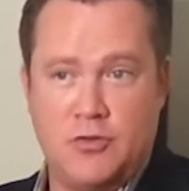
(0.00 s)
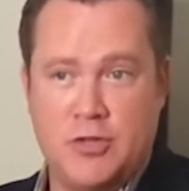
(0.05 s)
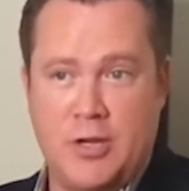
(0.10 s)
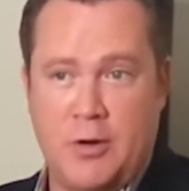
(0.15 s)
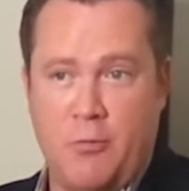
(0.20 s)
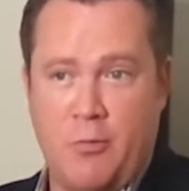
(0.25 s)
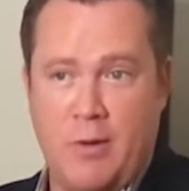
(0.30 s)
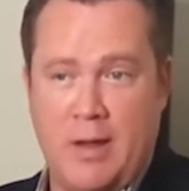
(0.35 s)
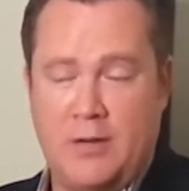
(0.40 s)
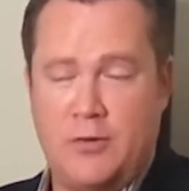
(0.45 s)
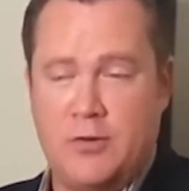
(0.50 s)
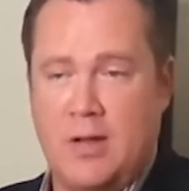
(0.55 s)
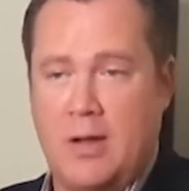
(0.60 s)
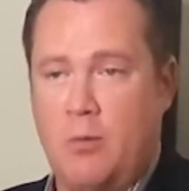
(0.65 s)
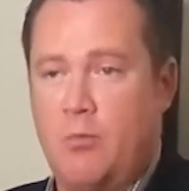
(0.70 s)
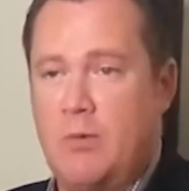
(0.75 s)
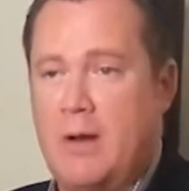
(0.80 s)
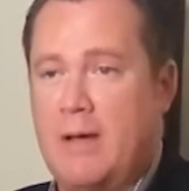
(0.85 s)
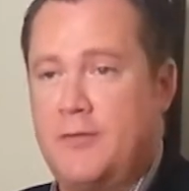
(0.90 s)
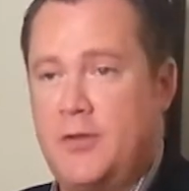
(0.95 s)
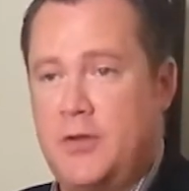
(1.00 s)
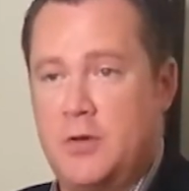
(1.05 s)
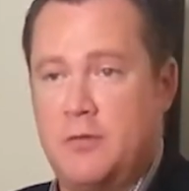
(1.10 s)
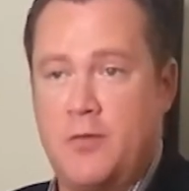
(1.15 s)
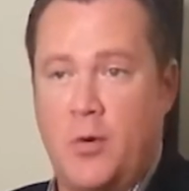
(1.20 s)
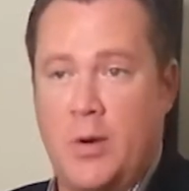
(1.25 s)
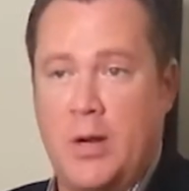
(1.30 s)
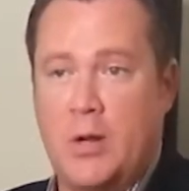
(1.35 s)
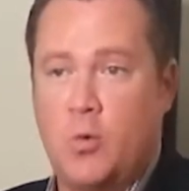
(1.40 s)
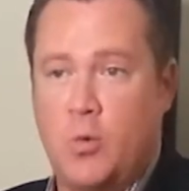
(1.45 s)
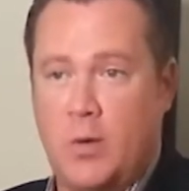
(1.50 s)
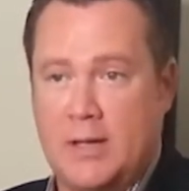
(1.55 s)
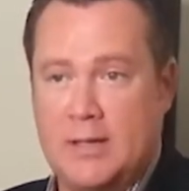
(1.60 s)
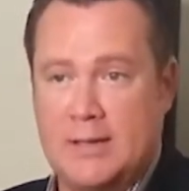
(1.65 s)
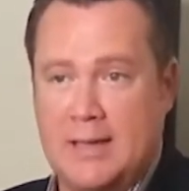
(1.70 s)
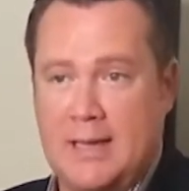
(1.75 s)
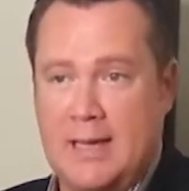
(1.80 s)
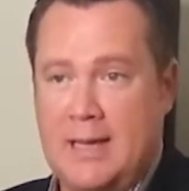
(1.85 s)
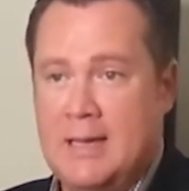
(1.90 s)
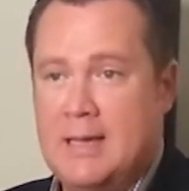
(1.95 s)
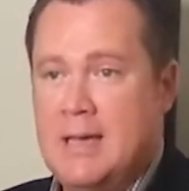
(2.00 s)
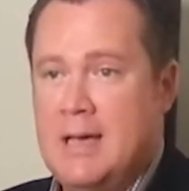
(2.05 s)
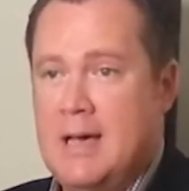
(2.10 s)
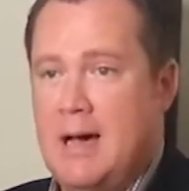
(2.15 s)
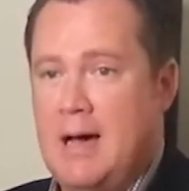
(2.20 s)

generate revenue very quickly,